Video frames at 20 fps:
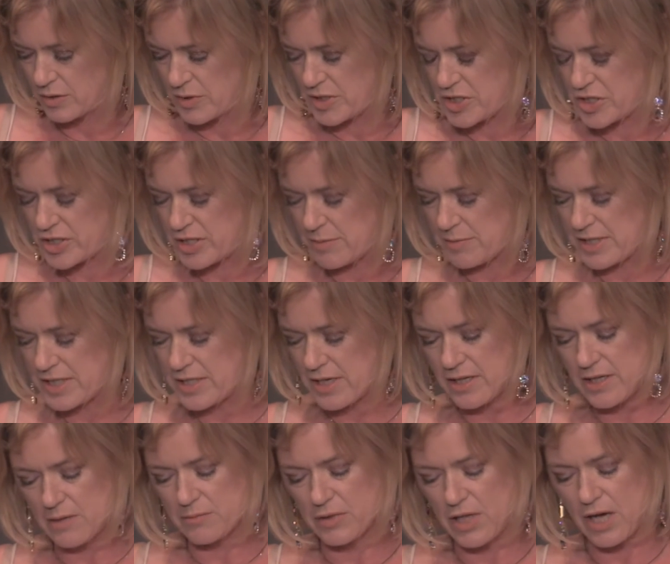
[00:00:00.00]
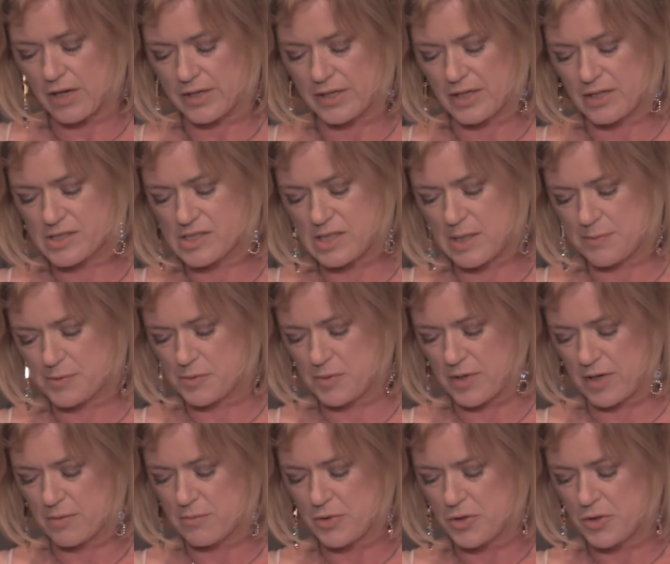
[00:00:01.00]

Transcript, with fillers: We shimmied down the block in our slips with our